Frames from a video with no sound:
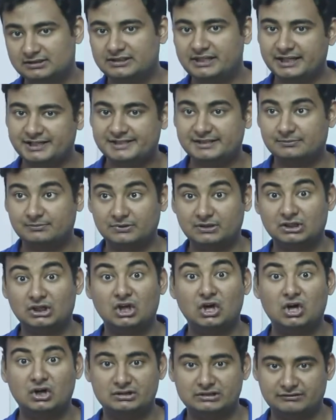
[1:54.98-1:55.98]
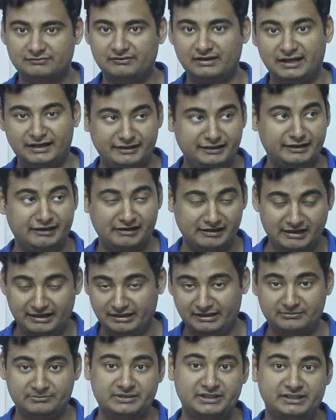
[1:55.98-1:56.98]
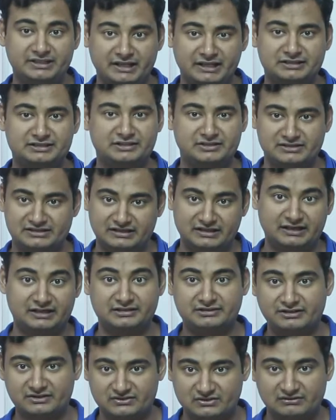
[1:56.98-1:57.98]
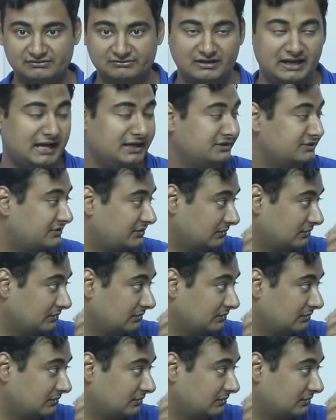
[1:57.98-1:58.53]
takes up a lot of land, and I mean hectares and hectares of land.